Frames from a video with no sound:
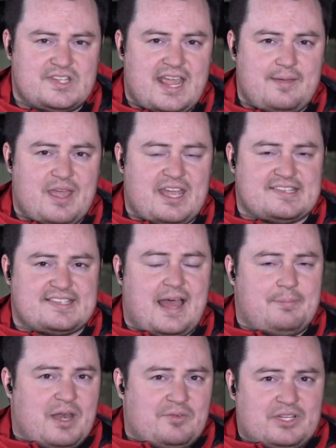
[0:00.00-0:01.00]
name has
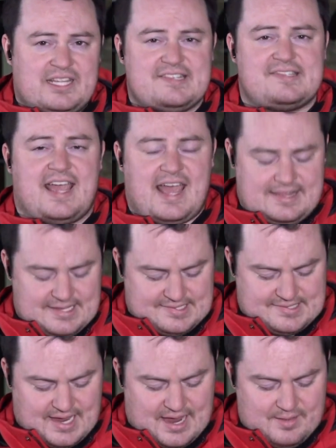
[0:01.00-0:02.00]
not been released at
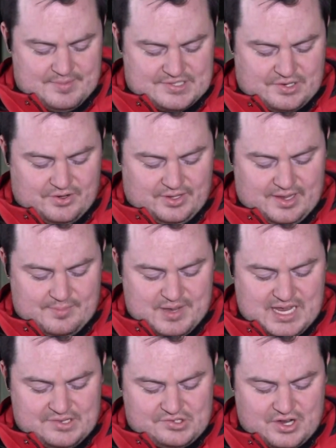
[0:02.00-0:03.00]
this time is currently
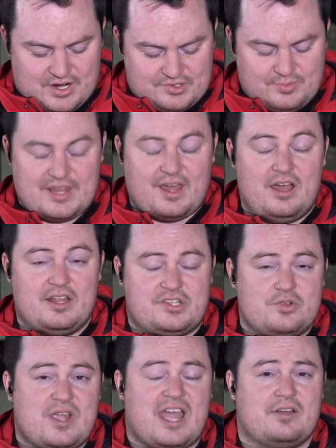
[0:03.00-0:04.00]
being charged with
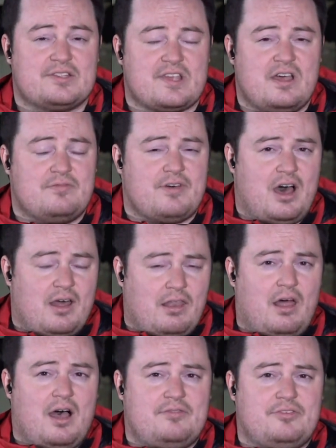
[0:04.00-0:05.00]
two counts of
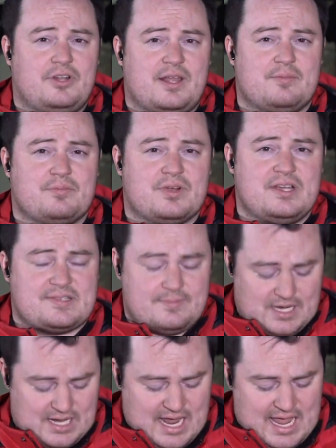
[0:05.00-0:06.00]
unlawful
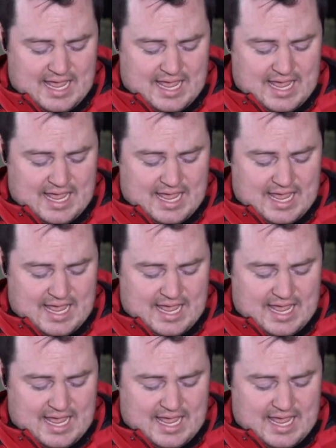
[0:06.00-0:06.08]
imprisonment,